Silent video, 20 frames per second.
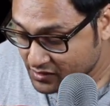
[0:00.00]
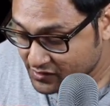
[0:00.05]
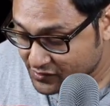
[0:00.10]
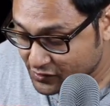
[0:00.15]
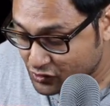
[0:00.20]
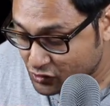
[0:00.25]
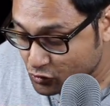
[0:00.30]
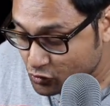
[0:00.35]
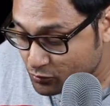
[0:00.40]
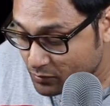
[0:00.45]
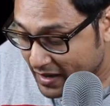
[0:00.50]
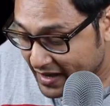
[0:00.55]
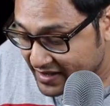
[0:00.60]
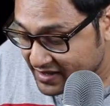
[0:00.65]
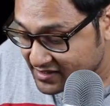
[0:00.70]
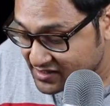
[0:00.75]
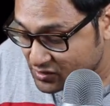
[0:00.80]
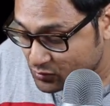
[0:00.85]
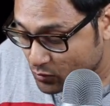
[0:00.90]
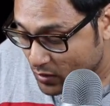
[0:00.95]
So 2
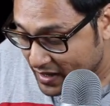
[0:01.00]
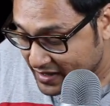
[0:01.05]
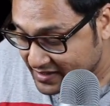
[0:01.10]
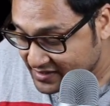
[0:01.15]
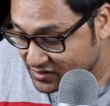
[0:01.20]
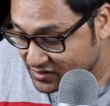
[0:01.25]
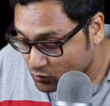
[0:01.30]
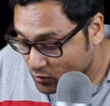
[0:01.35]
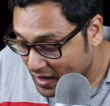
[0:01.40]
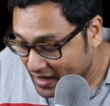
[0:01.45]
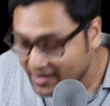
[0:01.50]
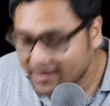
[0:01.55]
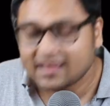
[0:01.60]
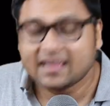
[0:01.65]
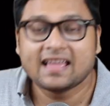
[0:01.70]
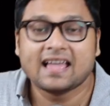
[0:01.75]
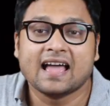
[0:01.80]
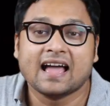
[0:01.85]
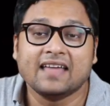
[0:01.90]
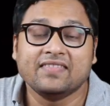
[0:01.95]
minus 1 1,
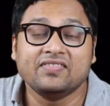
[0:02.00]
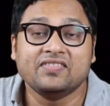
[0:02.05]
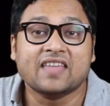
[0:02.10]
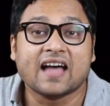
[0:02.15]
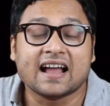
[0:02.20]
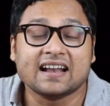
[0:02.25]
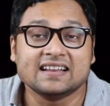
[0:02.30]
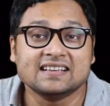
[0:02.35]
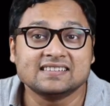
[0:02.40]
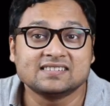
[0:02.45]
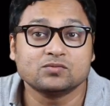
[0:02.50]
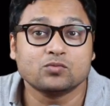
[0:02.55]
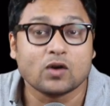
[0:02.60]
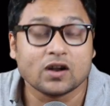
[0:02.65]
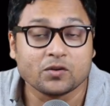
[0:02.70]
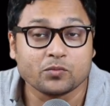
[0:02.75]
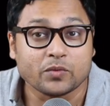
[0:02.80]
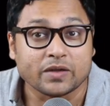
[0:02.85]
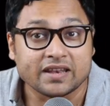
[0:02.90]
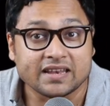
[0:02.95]
and that is
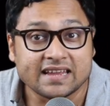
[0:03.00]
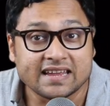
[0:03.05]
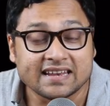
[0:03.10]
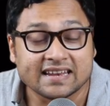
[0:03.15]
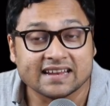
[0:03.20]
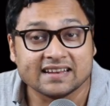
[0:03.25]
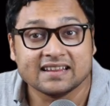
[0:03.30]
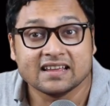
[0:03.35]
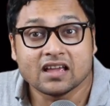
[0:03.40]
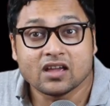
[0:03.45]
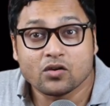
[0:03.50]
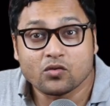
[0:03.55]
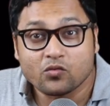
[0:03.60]
what we needed.